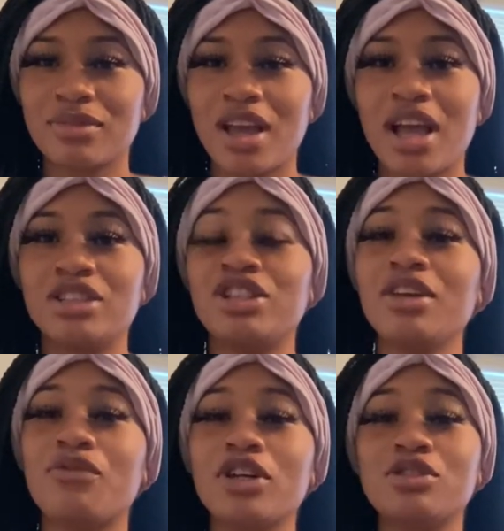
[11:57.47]

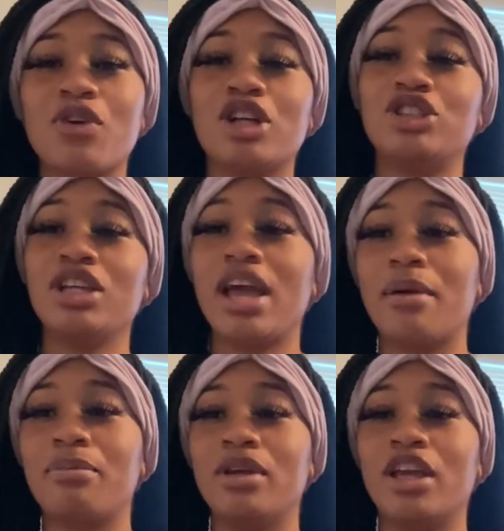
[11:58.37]
first of all, she
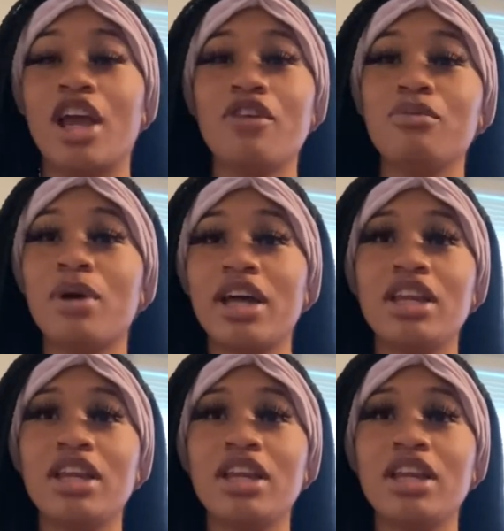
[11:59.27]
happy. Everybody